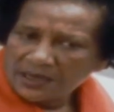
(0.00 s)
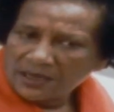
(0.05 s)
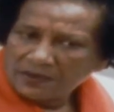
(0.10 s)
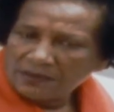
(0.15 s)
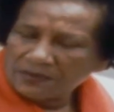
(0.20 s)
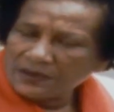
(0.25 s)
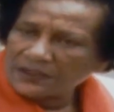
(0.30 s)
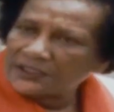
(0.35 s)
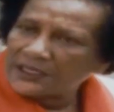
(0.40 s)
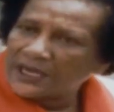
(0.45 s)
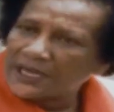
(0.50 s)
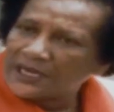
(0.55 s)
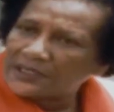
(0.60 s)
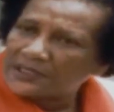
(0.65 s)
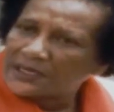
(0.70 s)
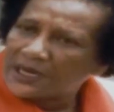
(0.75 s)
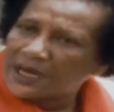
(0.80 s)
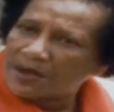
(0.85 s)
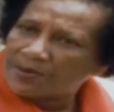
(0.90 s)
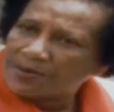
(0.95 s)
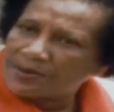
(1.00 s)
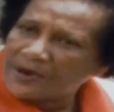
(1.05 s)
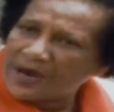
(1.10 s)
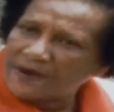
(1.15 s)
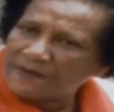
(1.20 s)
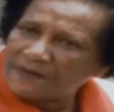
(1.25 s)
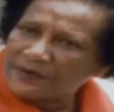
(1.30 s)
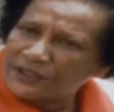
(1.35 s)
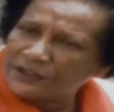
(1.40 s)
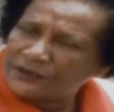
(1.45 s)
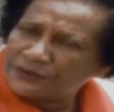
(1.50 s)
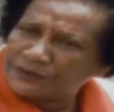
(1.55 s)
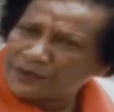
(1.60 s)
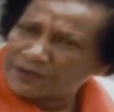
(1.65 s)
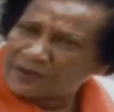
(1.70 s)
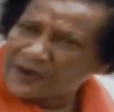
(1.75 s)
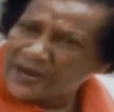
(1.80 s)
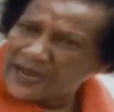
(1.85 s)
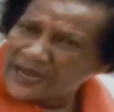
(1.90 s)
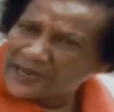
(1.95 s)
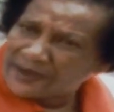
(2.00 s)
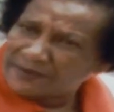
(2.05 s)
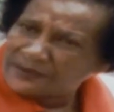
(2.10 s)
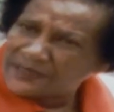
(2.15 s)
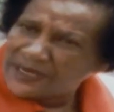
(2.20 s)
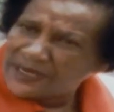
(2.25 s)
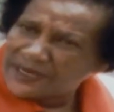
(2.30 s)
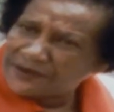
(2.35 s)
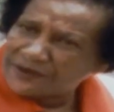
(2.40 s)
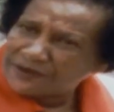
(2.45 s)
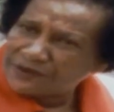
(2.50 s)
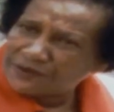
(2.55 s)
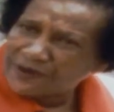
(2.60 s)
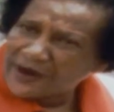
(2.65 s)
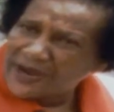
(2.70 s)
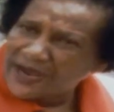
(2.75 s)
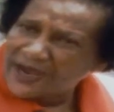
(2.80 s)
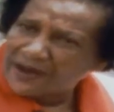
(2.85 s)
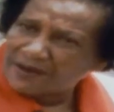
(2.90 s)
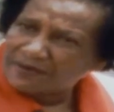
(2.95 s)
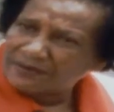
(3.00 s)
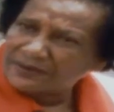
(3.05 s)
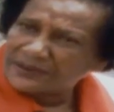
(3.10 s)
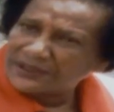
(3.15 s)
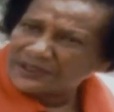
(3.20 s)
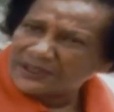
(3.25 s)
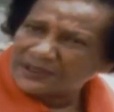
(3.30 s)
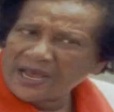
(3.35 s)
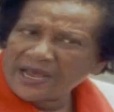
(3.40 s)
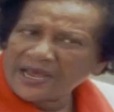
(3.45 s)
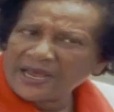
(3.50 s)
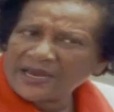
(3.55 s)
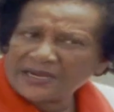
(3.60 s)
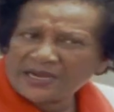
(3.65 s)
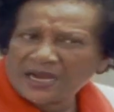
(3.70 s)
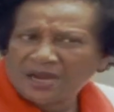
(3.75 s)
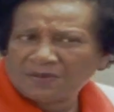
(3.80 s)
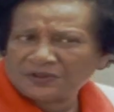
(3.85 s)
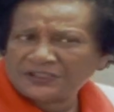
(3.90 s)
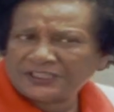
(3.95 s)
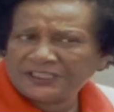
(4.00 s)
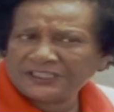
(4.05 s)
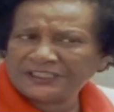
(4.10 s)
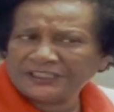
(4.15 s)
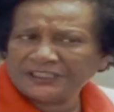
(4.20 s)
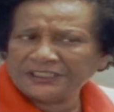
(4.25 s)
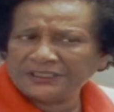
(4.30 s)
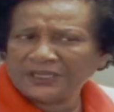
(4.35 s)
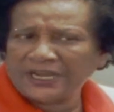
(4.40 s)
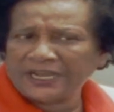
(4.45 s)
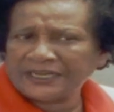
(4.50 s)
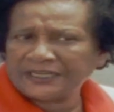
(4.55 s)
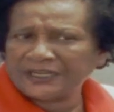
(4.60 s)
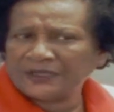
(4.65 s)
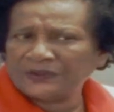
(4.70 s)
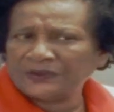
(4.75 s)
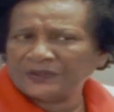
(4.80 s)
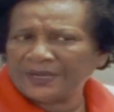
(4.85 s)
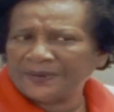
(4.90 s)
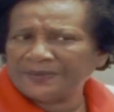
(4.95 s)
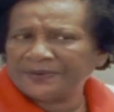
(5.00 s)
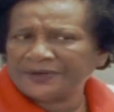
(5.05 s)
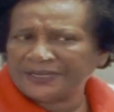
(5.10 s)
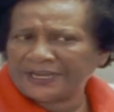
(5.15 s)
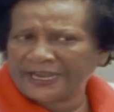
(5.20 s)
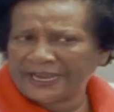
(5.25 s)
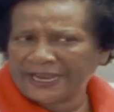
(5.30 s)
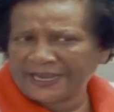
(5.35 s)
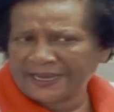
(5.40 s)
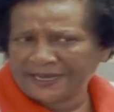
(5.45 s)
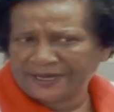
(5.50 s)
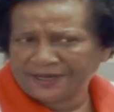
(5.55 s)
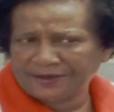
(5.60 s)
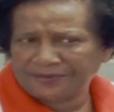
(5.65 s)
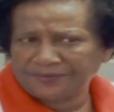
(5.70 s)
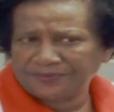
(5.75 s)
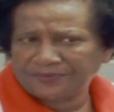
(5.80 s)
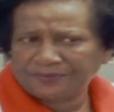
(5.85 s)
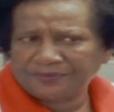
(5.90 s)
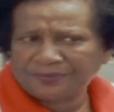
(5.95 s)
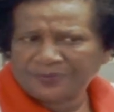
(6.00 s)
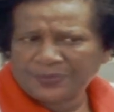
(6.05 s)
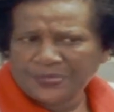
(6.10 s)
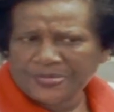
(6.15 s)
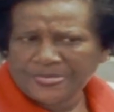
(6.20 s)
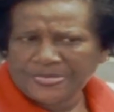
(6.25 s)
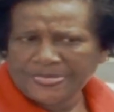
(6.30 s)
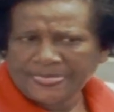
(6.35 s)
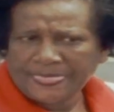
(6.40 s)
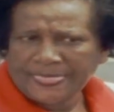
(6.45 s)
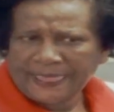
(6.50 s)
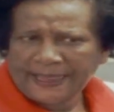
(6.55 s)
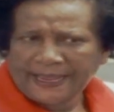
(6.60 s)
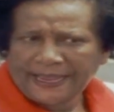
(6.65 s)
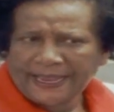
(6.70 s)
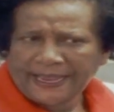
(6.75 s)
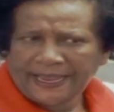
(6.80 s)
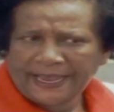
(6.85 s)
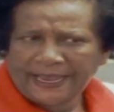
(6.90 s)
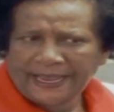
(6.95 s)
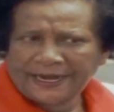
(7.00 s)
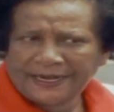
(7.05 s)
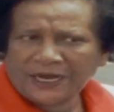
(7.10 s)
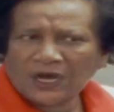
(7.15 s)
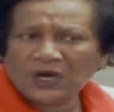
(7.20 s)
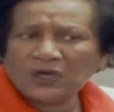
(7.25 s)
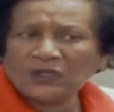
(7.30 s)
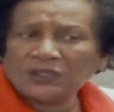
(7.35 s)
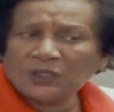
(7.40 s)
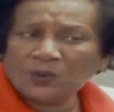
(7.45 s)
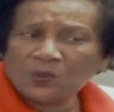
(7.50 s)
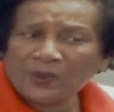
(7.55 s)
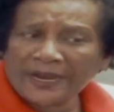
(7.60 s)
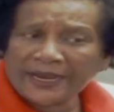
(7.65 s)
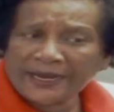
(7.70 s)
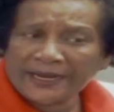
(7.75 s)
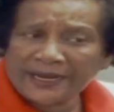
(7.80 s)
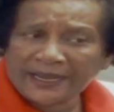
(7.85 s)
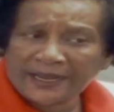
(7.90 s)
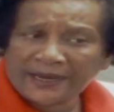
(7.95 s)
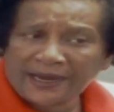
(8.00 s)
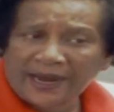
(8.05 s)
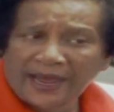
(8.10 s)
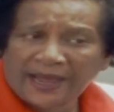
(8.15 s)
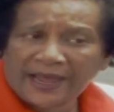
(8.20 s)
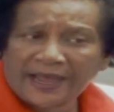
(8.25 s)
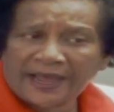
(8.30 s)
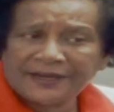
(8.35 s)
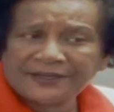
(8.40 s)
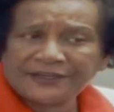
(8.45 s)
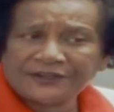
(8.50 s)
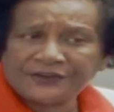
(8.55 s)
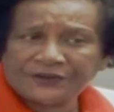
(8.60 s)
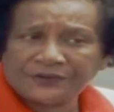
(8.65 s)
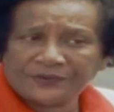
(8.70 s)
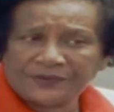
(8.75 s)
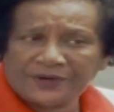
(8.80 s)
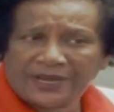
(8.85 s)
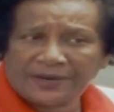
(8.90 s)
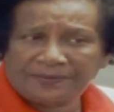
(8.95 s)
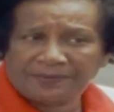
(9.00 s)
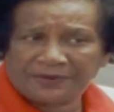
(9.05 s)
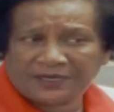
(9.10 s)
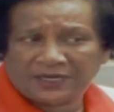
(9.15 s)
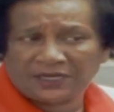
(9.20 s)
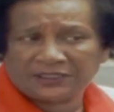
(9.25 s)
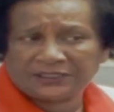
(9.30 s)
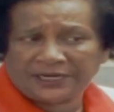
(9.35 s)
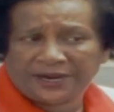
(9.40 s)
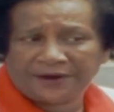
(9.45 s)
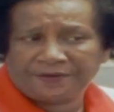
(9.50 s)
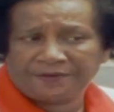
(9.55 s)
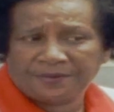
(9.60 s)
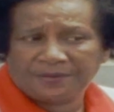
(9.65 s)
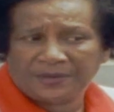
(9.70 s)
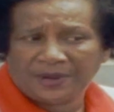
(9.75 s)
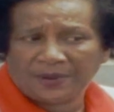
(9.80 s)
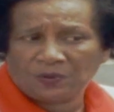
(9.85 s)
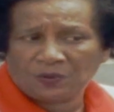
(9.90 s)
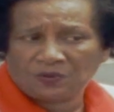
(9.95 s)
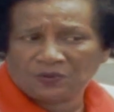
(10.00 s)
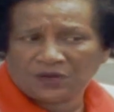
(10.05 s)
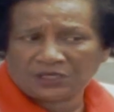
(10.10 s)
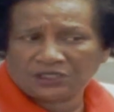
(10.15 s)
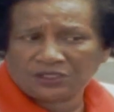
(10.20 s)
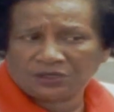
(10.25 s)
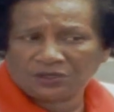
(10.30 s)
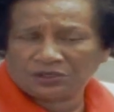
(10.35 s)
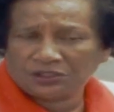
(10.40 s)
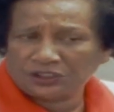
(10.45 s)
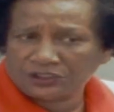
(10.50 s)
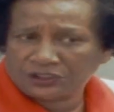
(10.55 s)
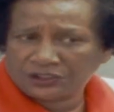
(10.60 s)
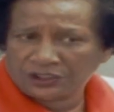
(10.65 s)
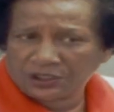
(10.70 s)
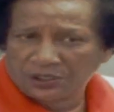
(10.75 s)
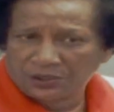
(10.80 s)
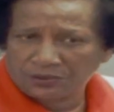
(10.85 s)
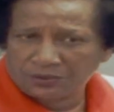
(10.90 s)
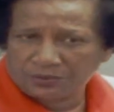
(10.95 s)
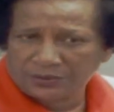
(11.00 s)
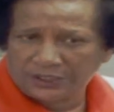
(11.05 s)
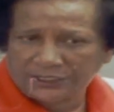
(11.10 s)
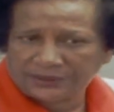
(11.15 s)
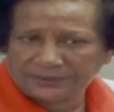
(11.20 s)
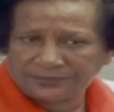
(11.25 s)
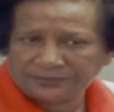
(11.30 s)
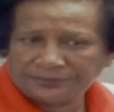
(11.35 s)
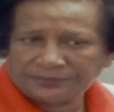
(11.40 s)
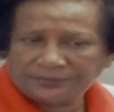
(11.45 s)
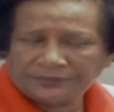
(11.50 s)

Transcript: was at Providence, Rhode Island at the trials. I had competition at the Olympic Games. And the only way that I had to do that, because I remember what Coach told me.